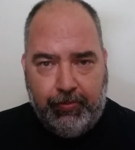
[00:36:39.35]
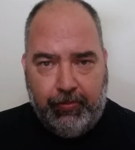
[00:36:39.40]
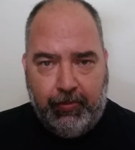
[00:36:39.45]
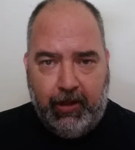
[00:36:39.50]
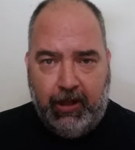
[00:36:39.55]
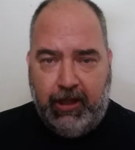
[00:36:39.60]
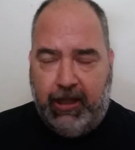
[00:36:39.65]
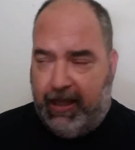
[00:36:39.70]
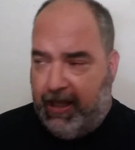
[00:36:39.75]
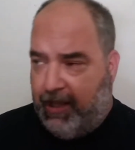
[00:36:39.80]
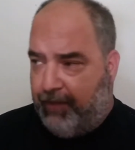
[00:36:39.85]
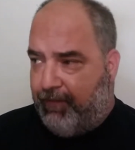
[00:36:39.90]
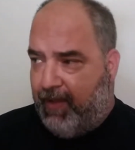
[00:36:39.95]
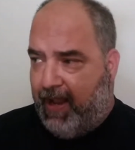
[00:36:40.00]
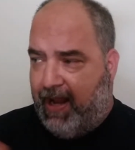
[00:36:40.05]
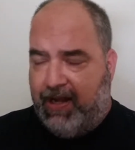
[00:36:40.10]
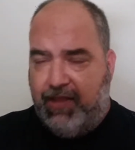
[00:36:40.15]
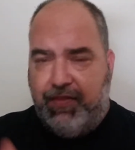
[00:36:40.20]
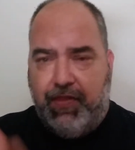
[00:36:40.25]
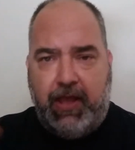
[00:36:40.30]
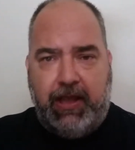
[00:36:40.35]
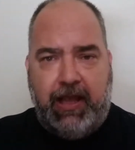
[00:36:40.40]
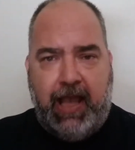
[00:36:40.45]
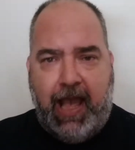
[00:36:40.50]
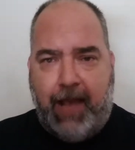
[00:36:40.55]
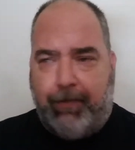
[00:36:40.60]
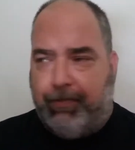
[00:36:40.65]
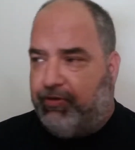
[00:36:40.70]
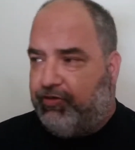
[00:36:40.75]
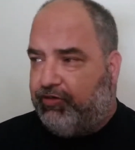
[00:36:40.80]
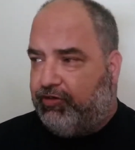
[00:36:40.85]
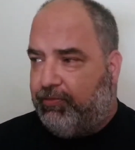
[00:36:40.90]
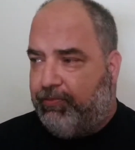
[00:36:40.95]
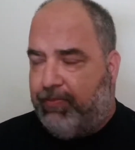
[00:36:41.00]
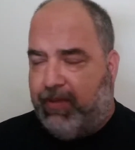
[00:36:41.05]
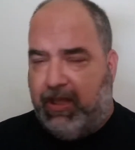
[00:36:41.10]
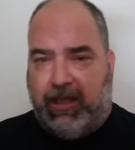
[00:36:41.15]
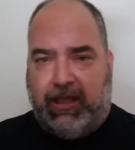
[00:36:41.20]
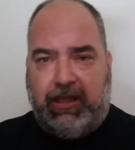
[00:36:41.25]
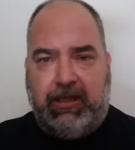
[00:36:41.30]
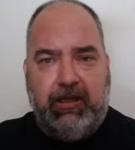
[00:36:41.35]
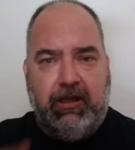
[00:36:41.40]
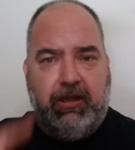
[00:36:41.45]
If anything happens to me,